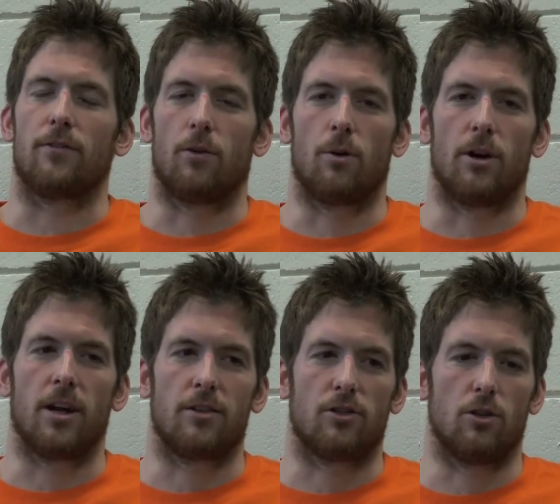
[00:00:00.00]
forward
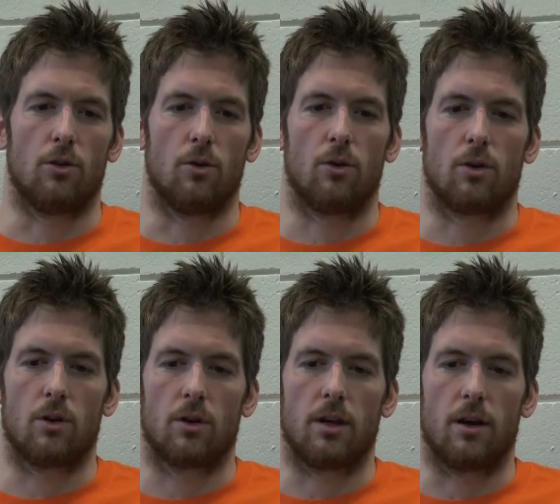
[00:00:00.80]
into,
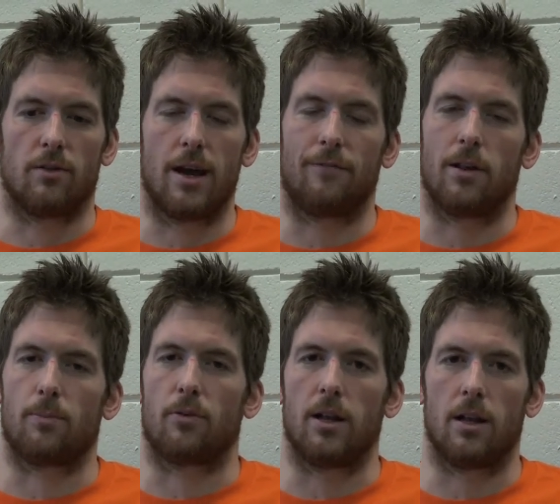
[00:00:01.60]
you know, definitely
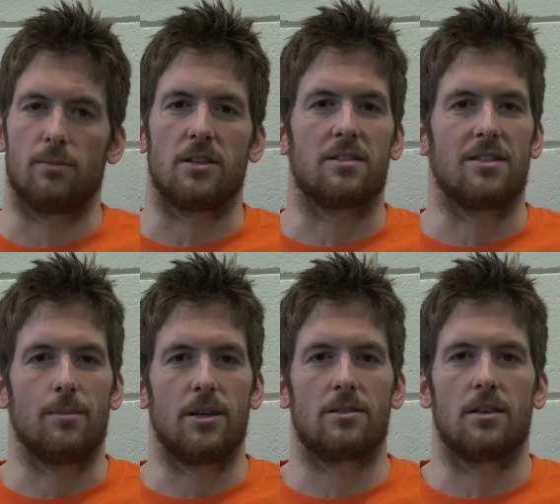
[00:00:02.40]
prelims and
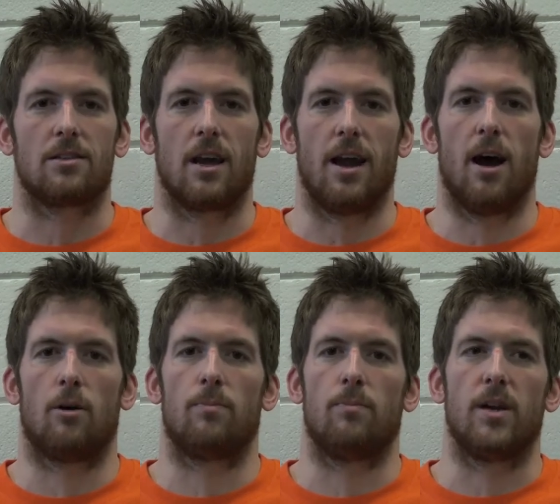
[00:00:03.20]
semis is going to
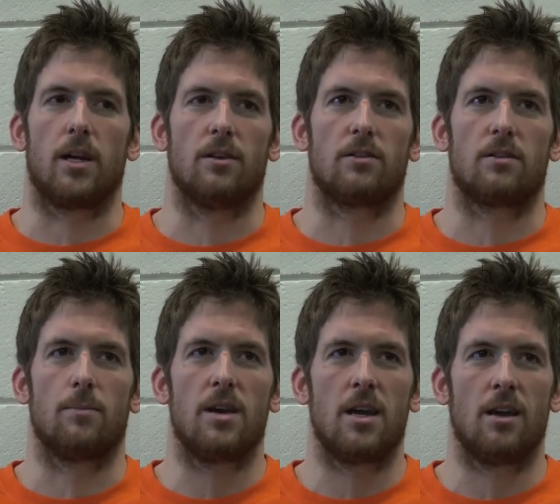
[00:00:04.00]
help because to
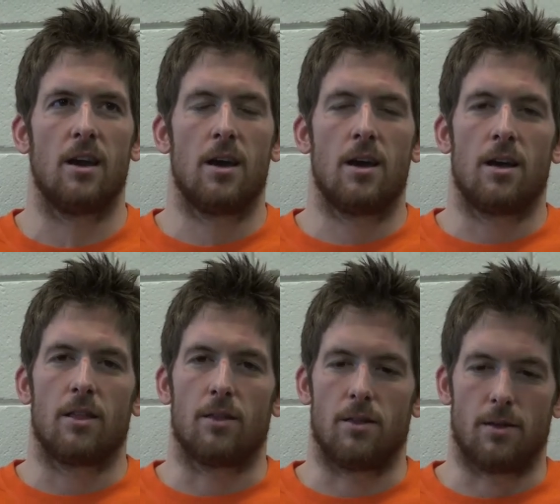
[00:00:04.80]
me,
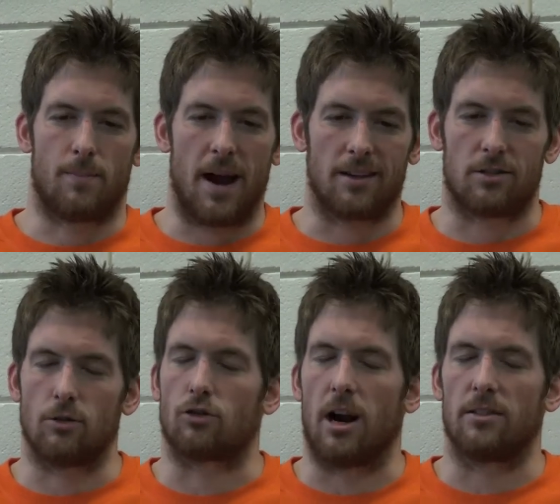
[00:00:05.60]
the past
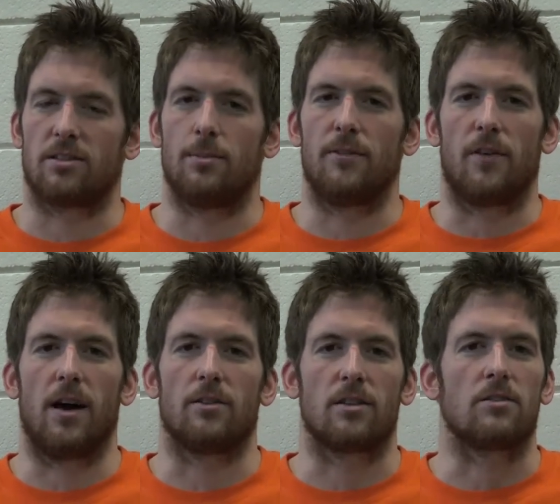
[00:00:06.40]
two trials,
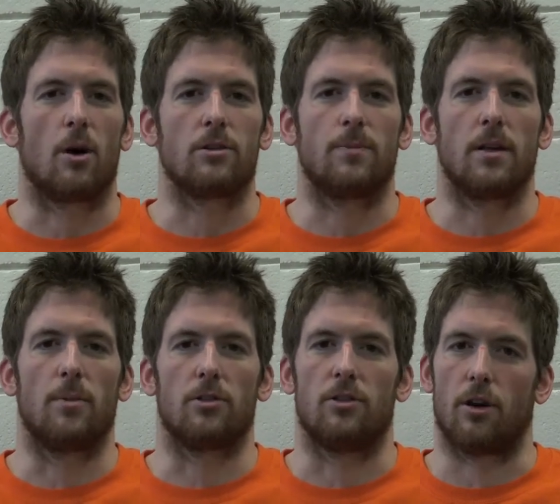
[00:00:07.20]
semifinals, has always been the
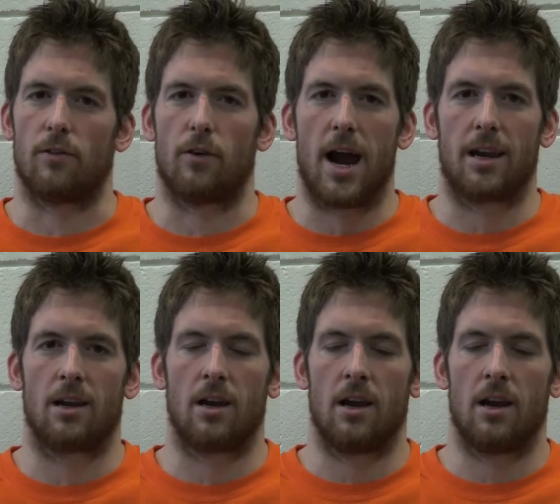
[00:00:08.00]
most nerve wracking.